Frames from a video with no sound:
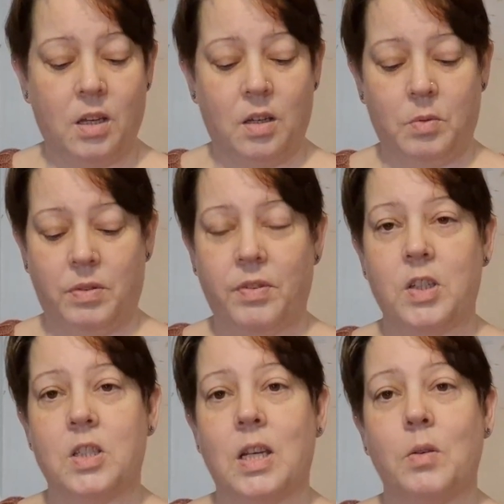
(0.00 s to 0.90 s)
with
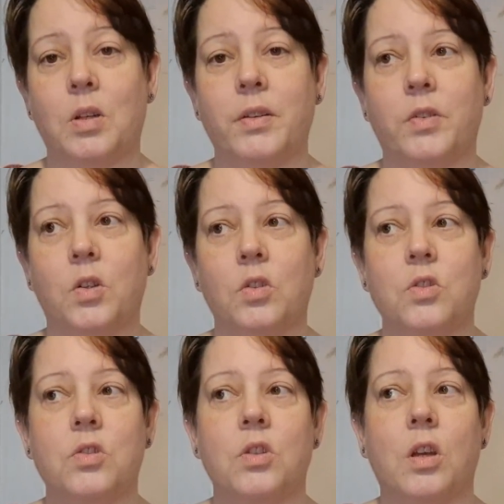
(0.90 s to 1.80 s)
fish now, and I've got
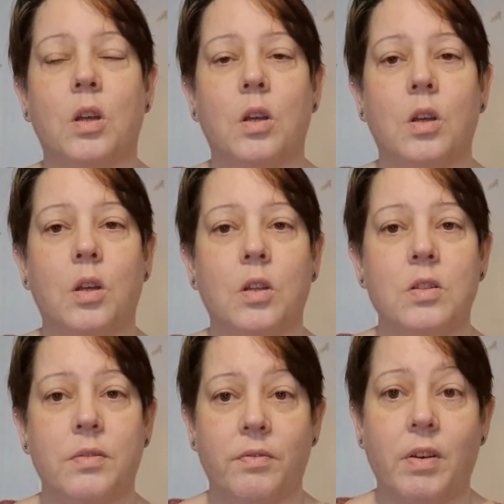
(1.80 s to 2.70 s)

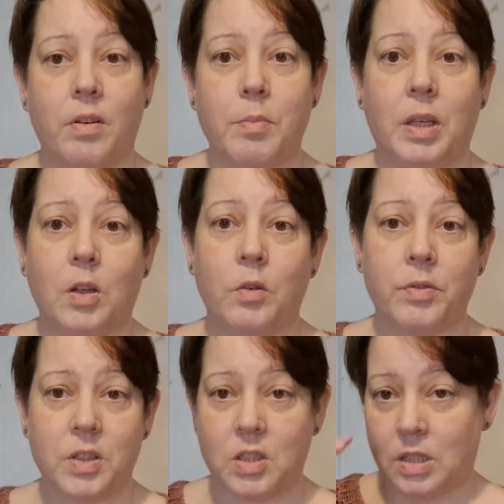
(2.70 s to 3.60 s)
some very big
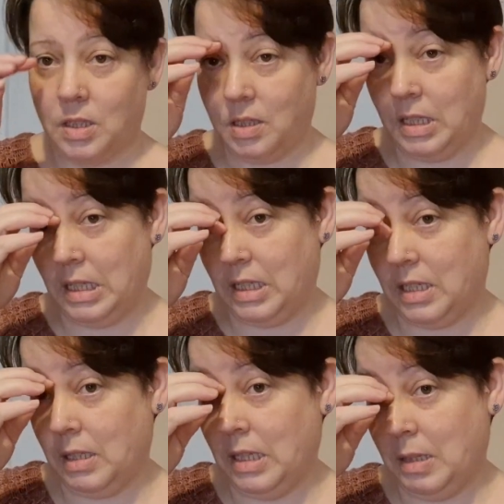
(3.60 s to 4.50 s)
goldfish in
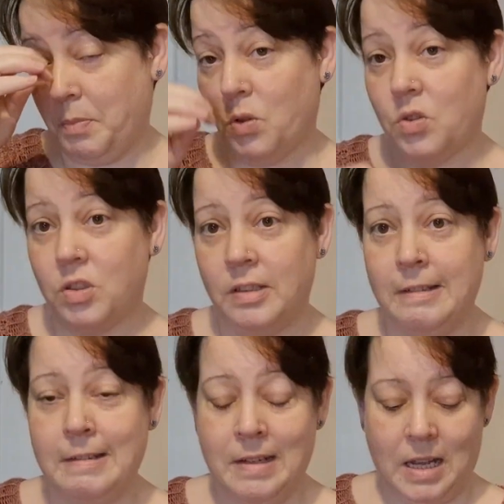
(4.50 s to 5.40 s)
the pond
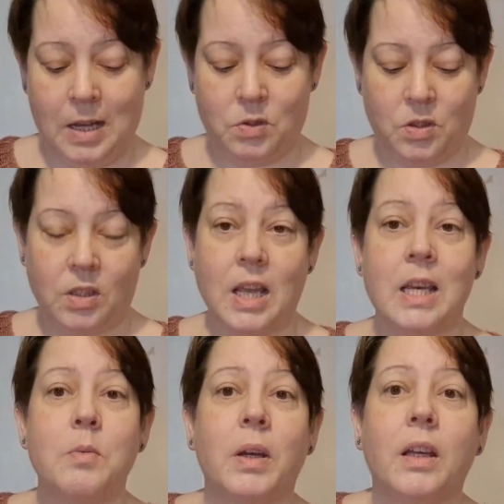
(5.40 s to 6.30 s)
outside.
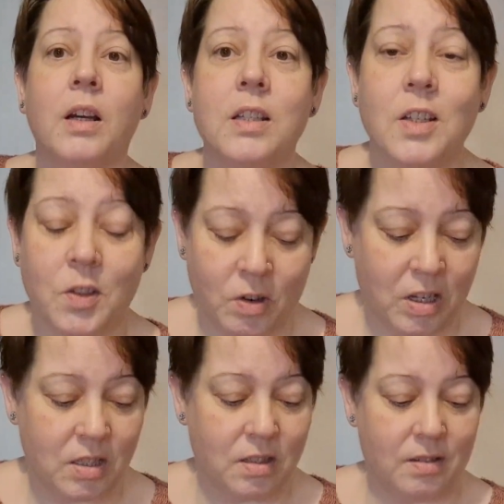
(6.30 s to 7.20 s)
Anyway, I
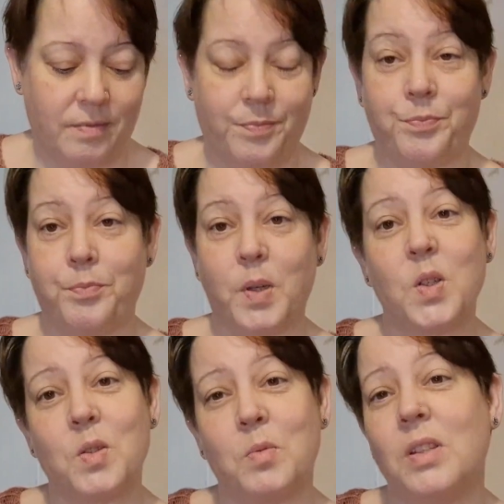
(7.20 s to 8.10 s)
digress
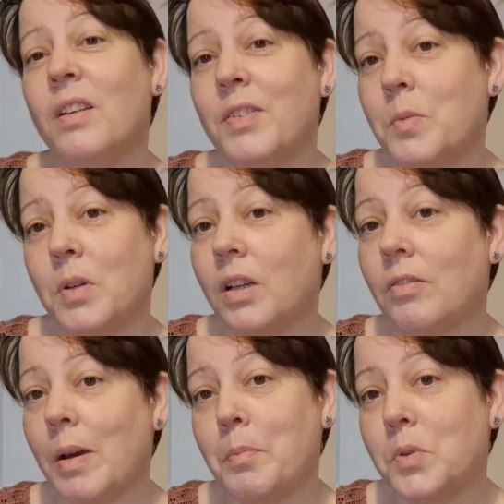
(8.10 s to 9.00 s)
because we love it when I
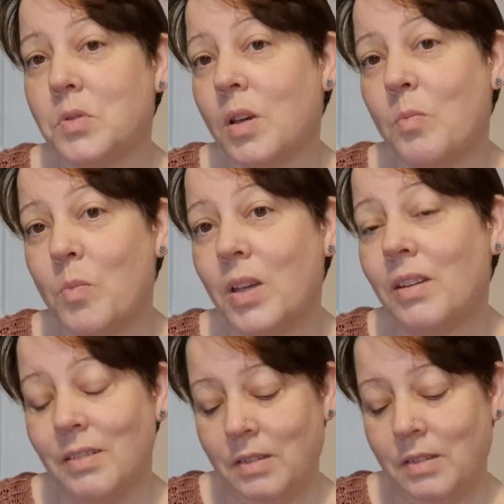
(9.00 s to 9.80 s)
ramble, don't we?